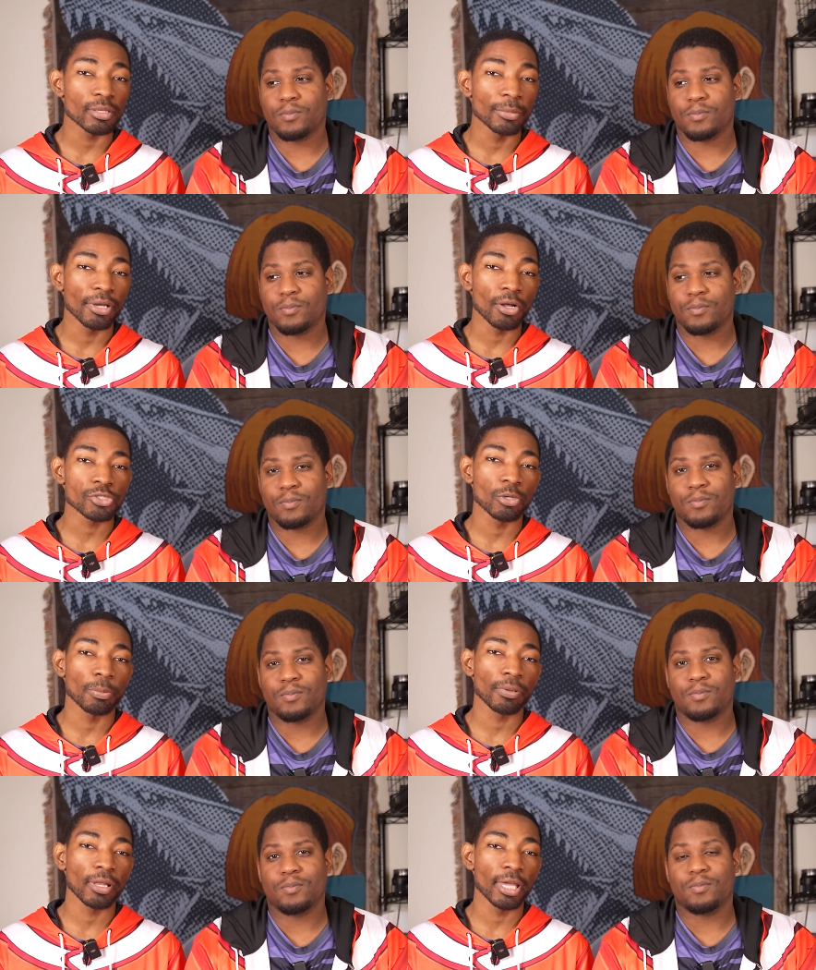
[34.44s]
Speaker 1: and we also
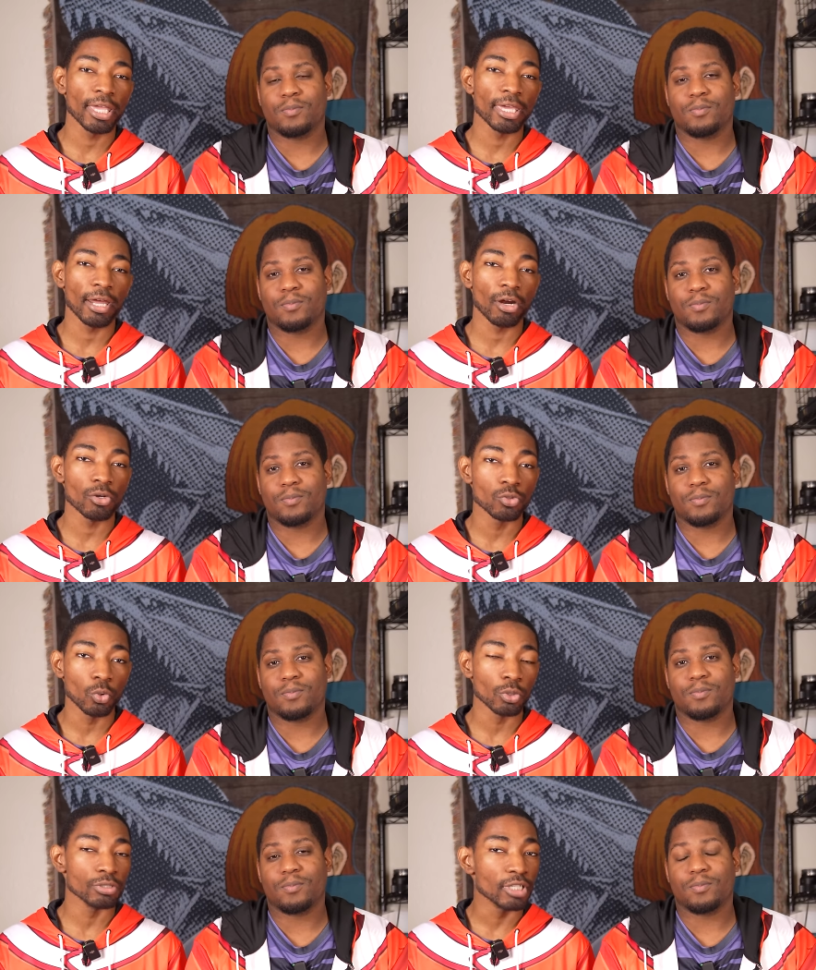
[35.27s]
played our
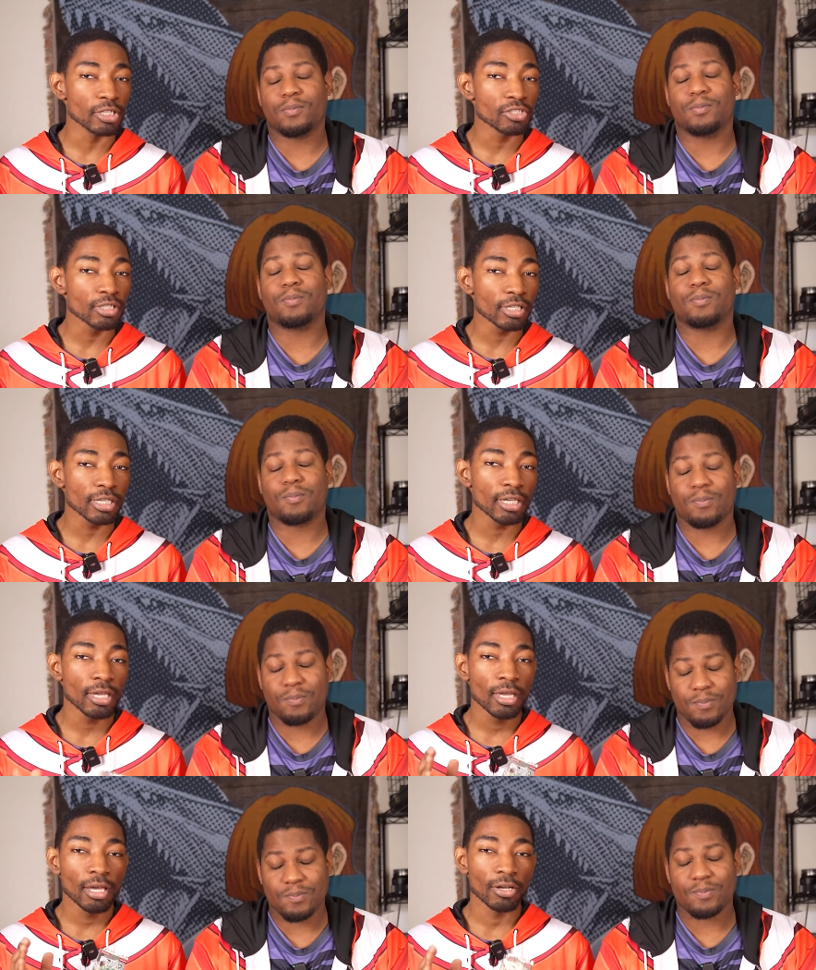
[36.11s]
duel
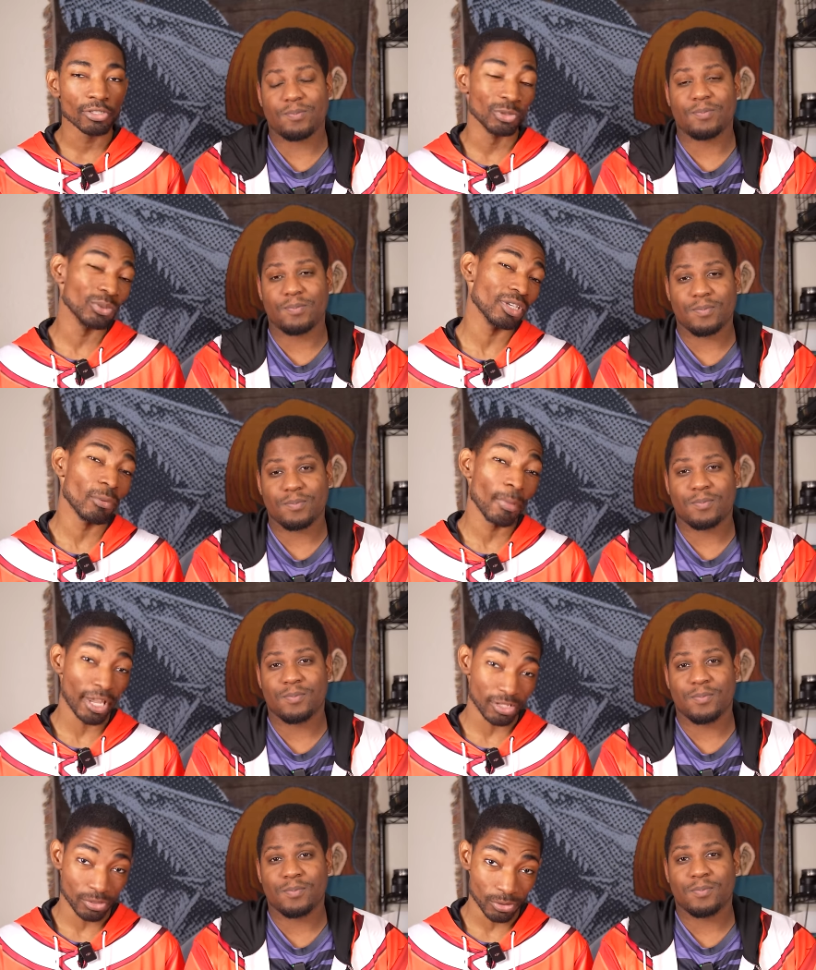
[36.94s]
digitally on Yu Gi Oh!
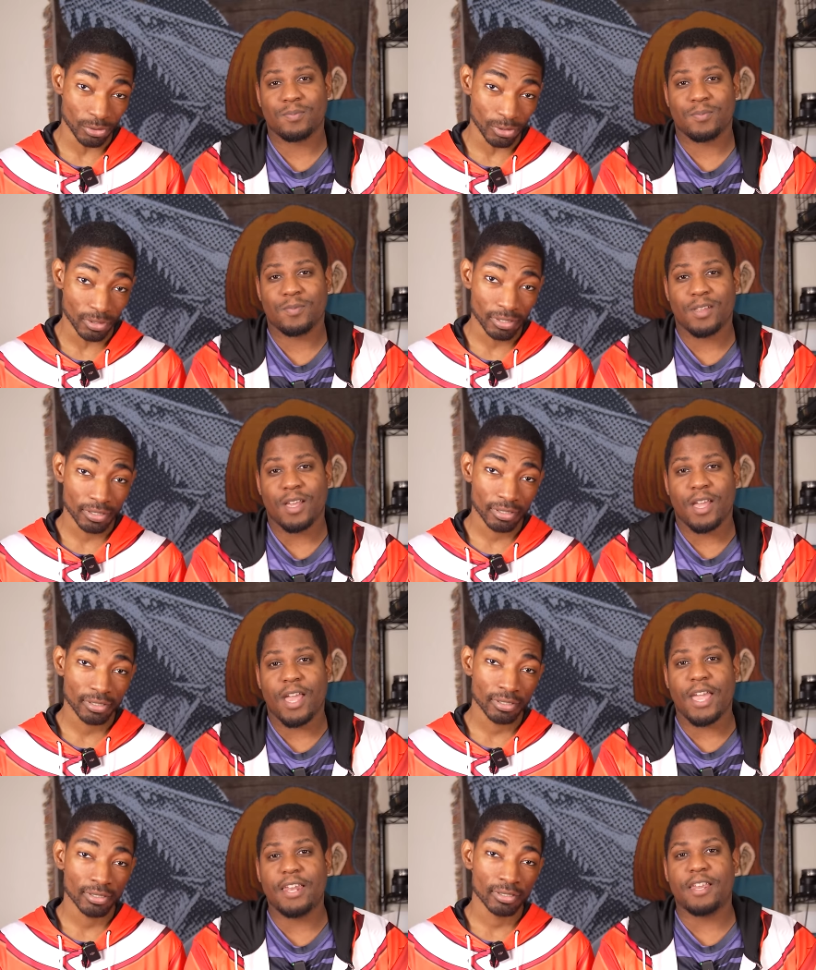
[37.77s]
Master Duel.
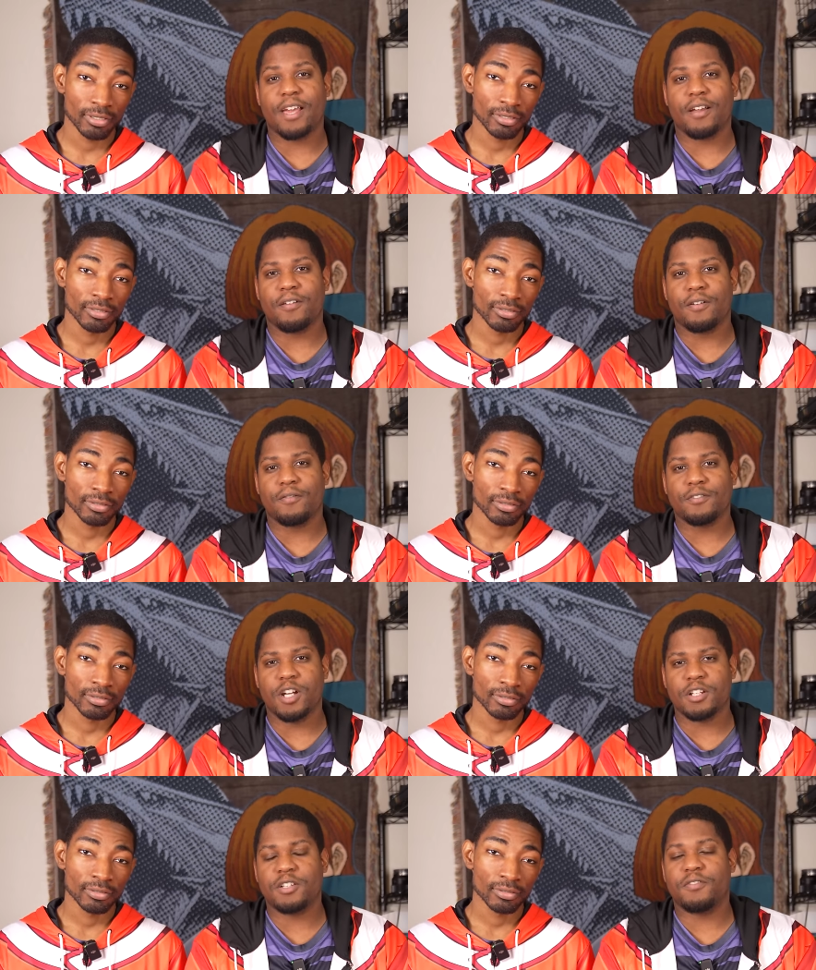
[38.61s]
Speaker 2: And
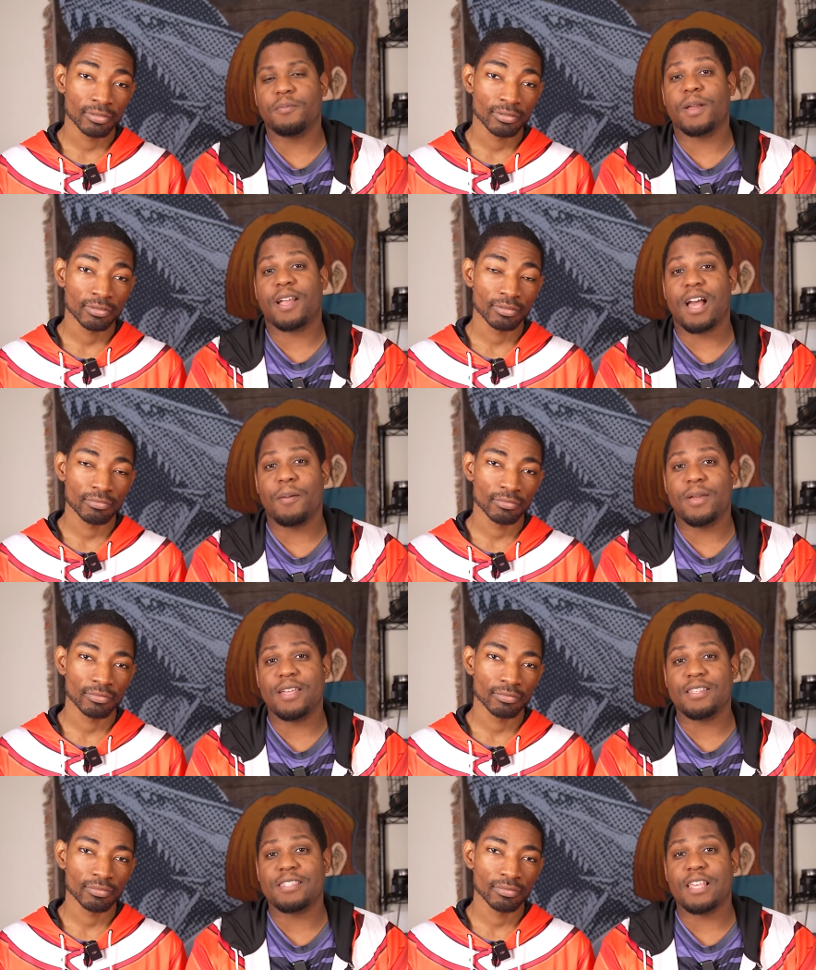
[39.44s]
judging from the
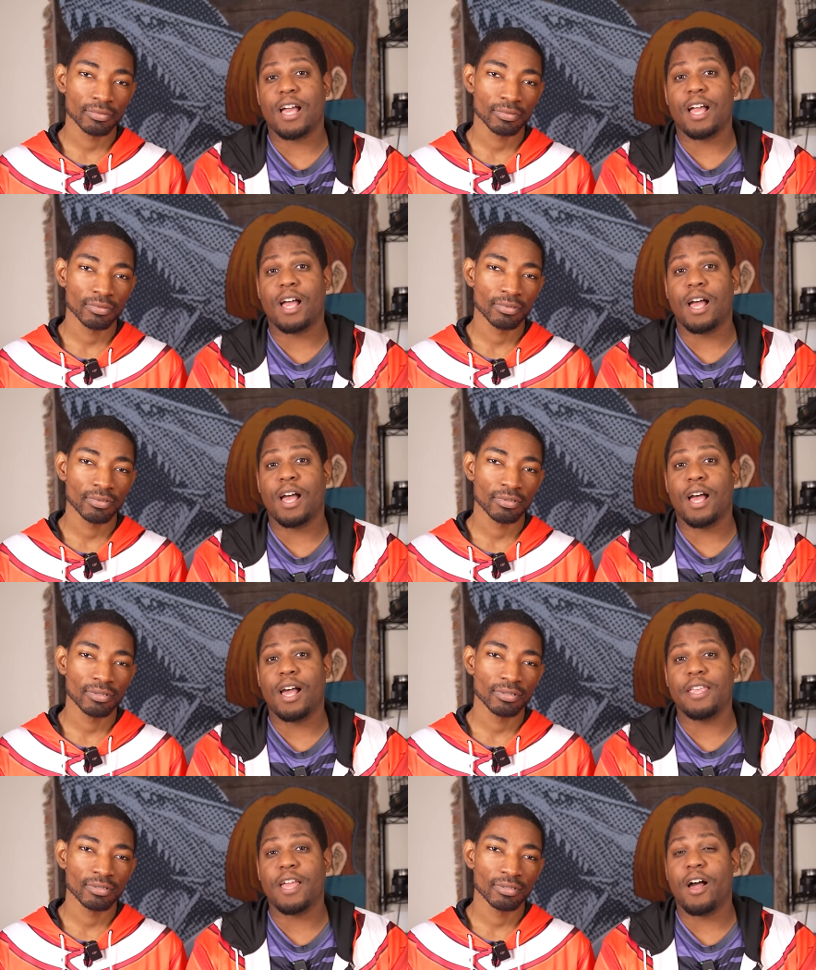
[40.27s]
comments,
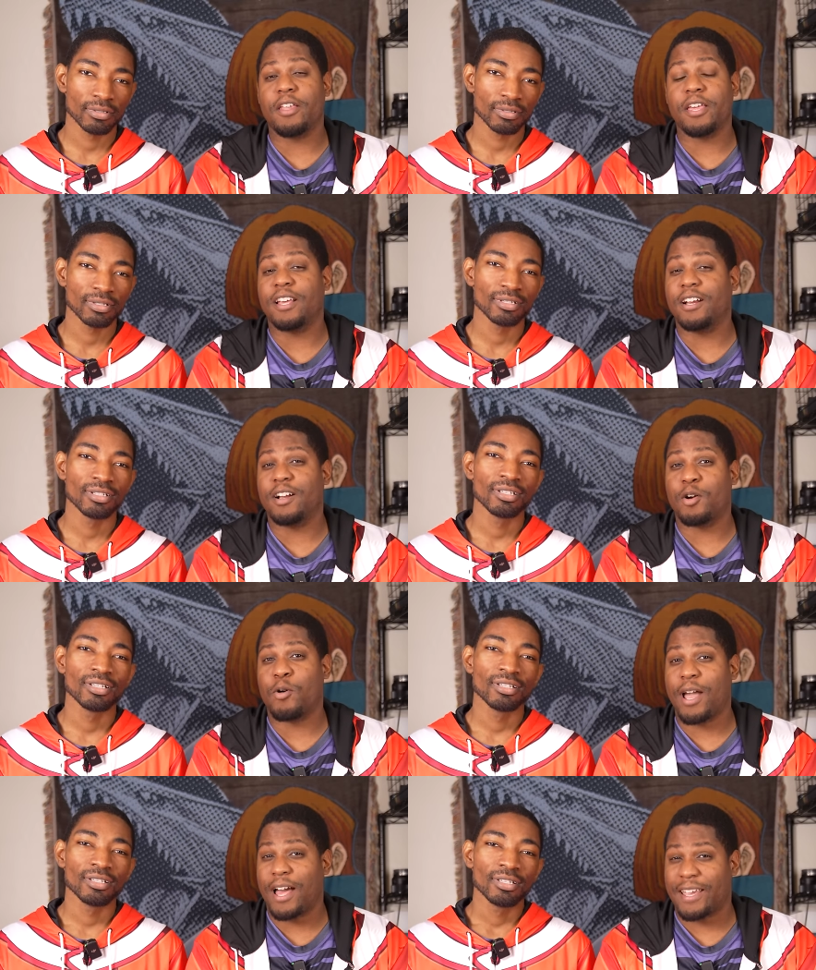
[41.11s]
oh, y'all didn't
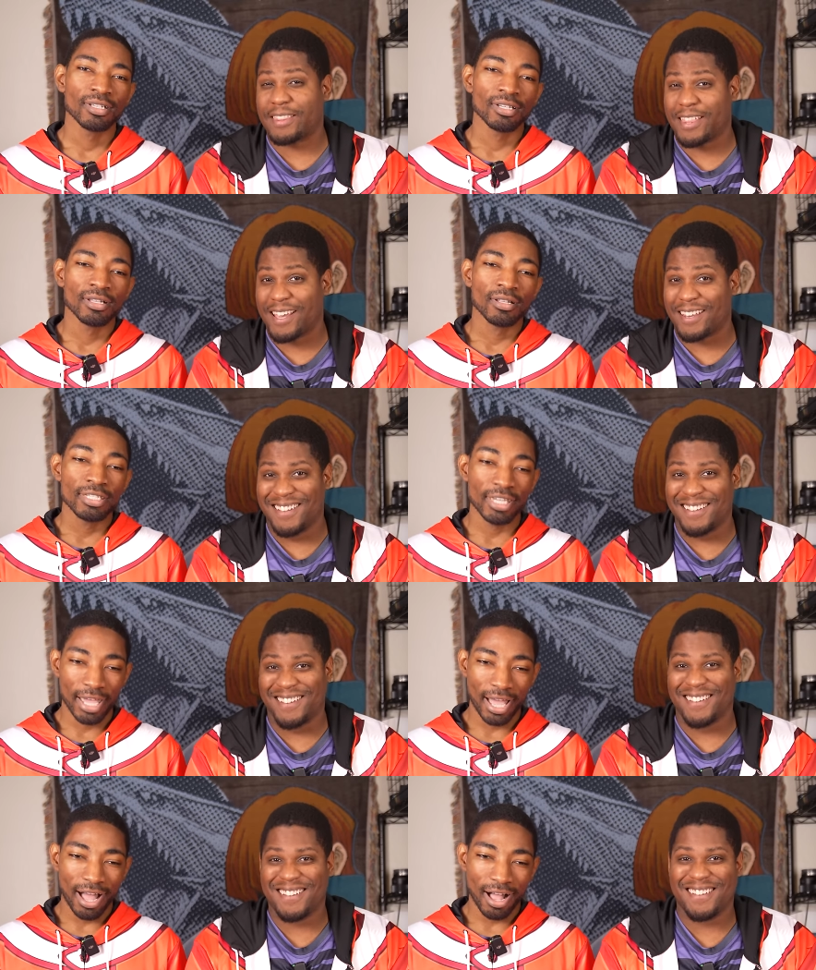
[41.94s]
quite like that.
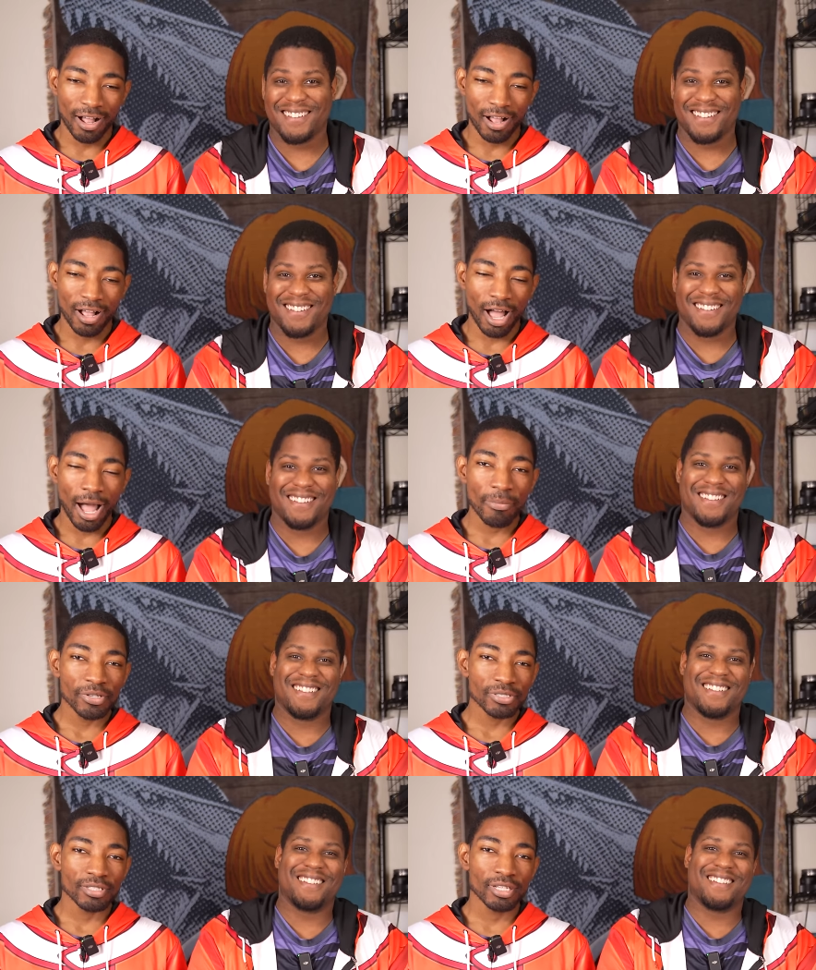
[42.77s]
Speaker 1: Yeah, uh,
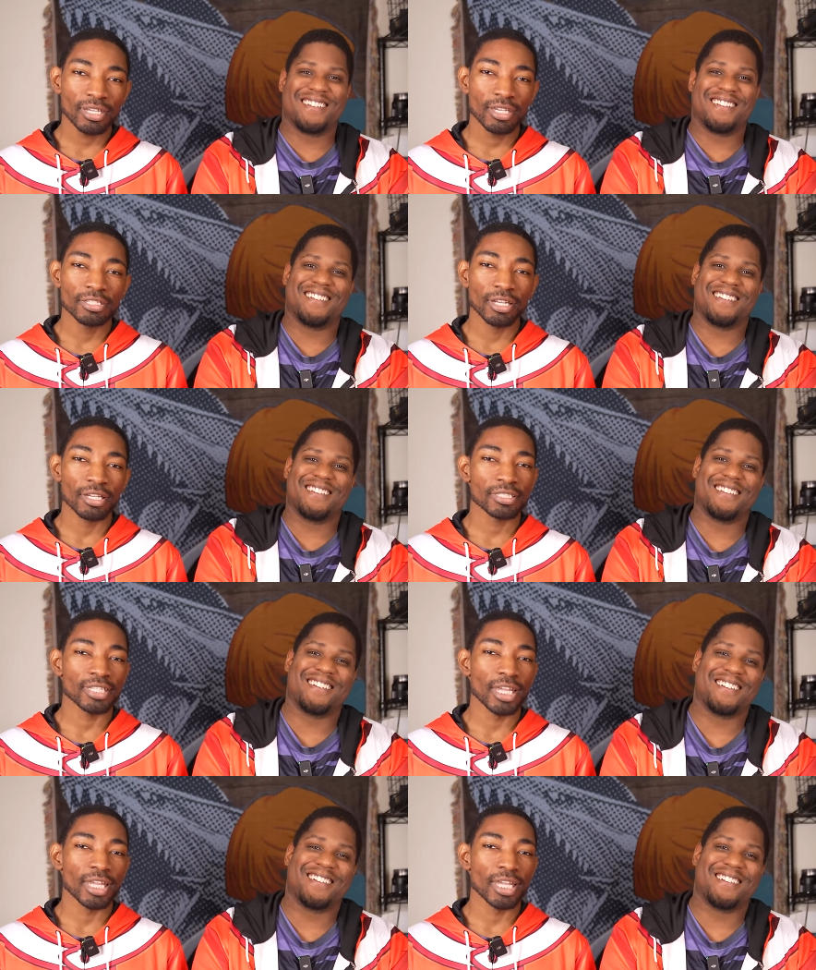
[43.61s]
obviously it does